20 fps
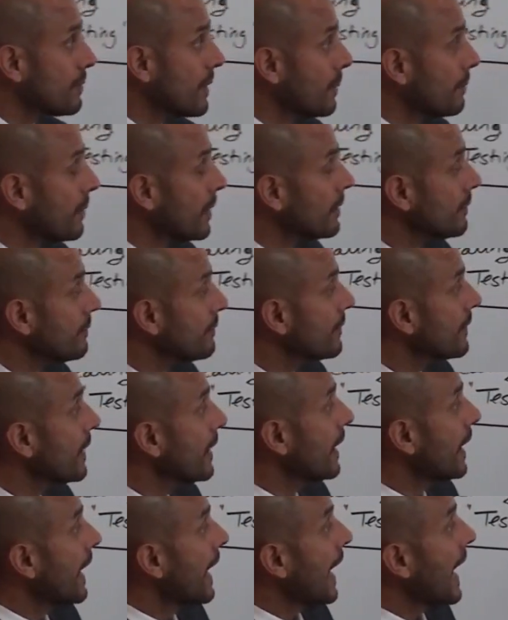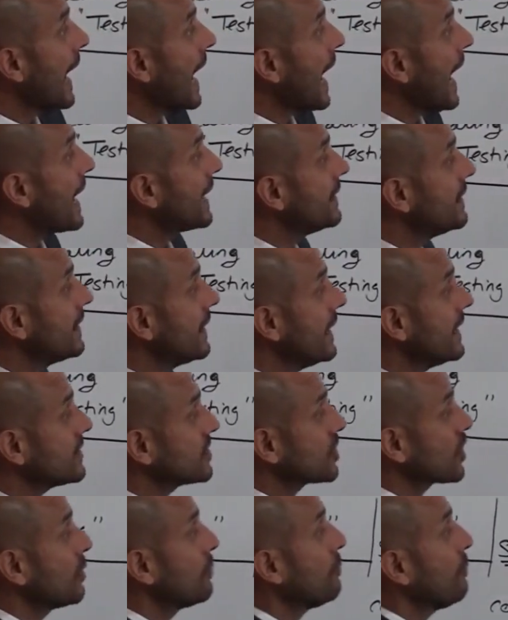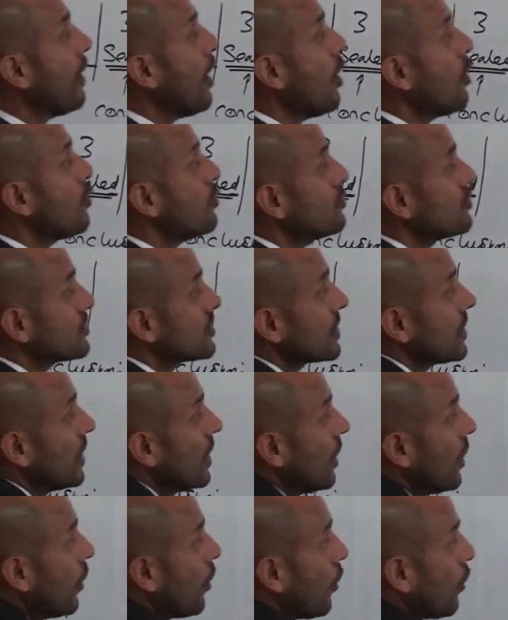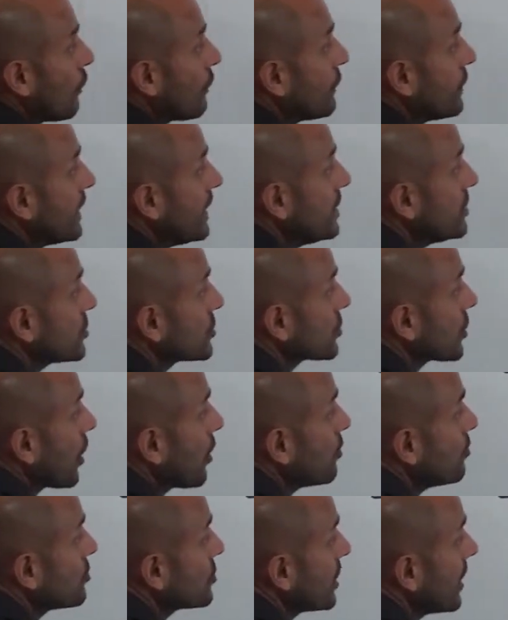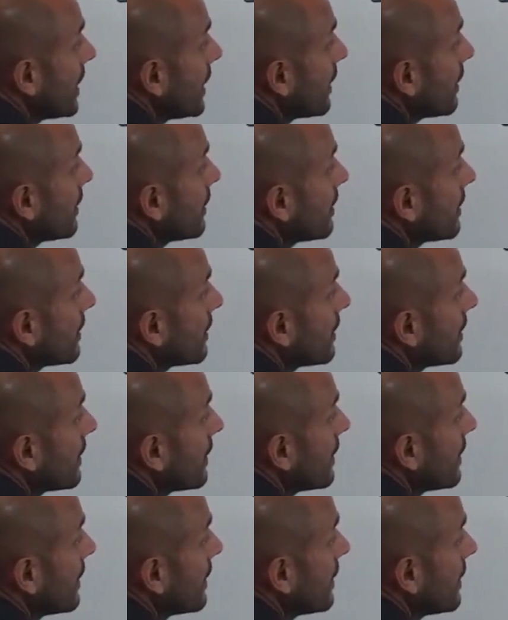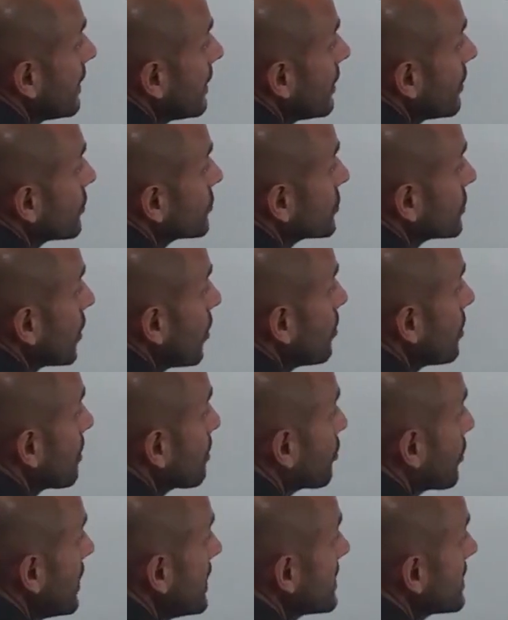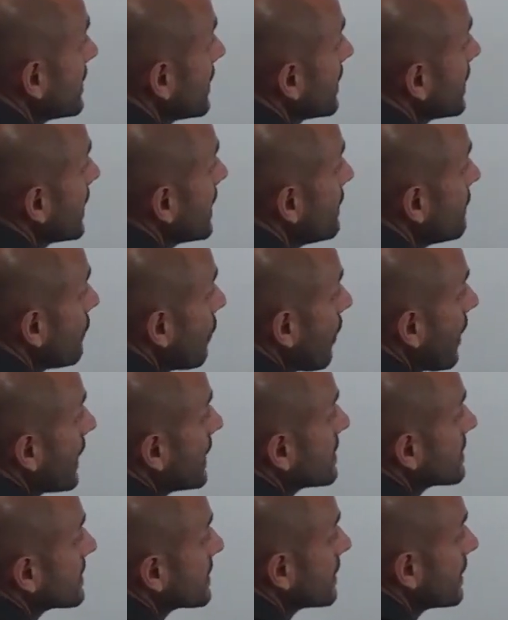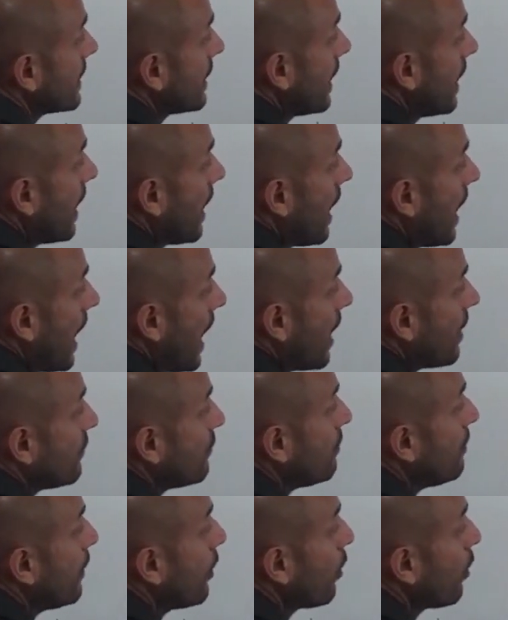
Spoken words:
remember, and it's composed of these stones here. So the priests and the Levites have